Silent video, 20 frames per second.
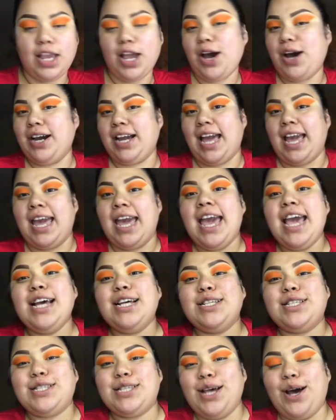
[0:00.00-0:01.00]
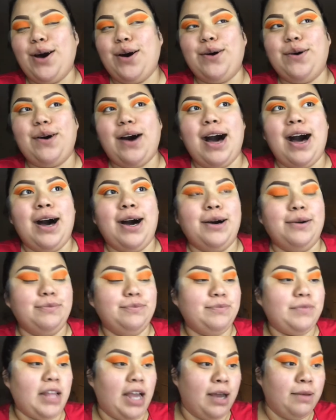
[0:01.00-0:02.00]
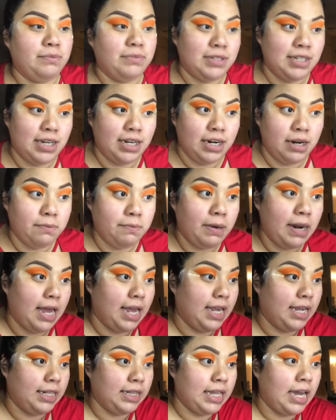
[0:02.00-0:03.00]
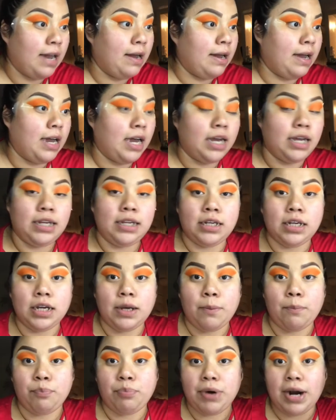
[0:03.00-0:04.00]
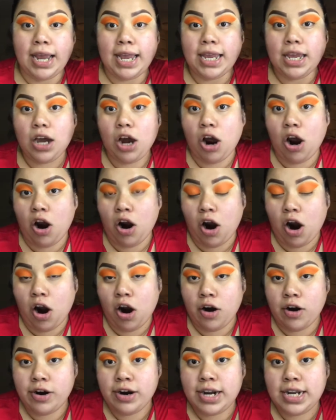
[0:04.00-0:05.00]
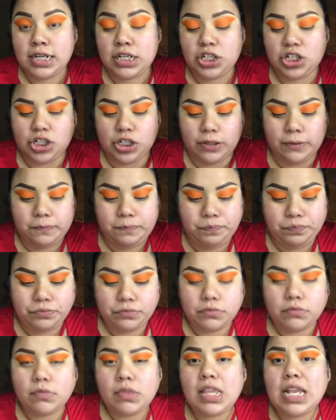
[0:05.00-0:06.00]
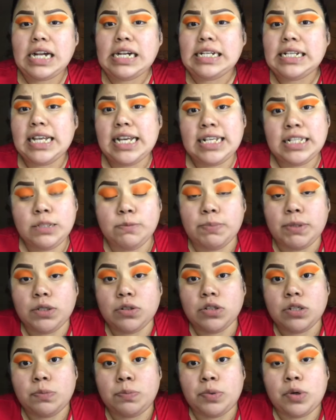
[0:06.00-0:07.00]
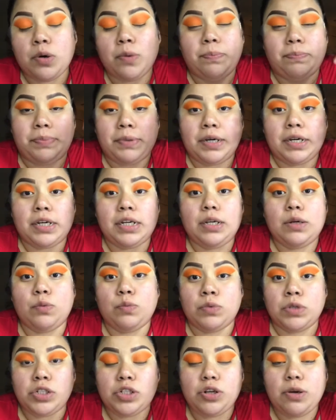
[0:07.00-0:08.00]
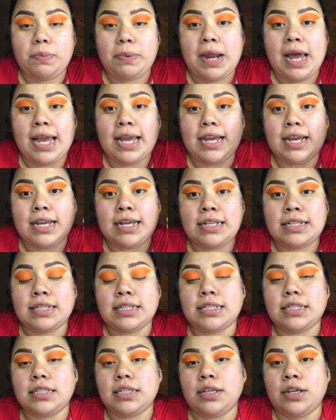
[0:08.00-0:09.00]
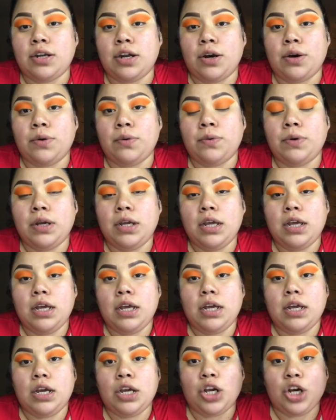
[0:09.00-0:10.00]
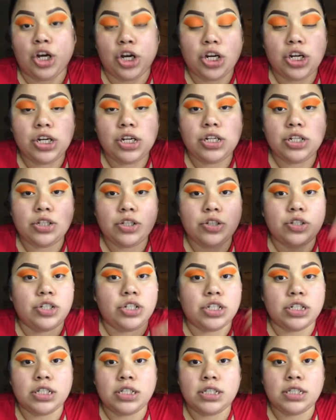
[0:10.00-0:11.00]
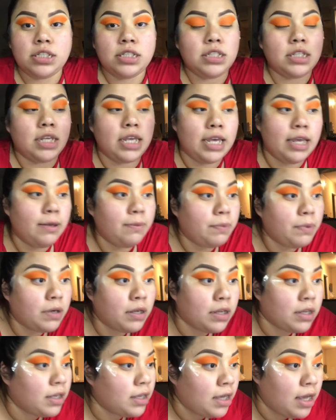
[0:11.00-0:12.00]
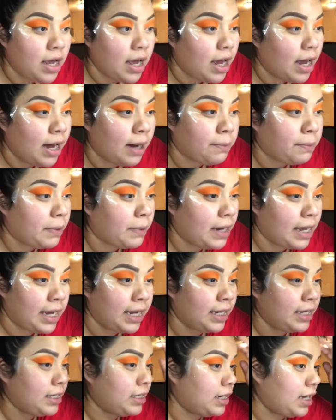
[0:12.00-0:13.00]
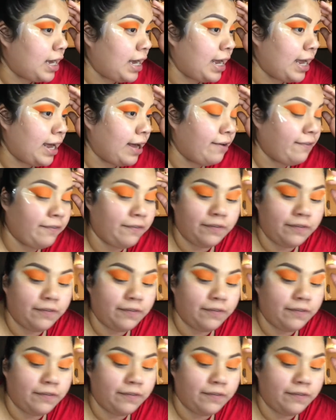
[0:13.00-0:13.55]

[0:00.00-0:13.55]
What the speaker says: okay, so I'm done applying that bright orange. It's buildable, but once you apply it, it's, you know, good to just keep applying. I have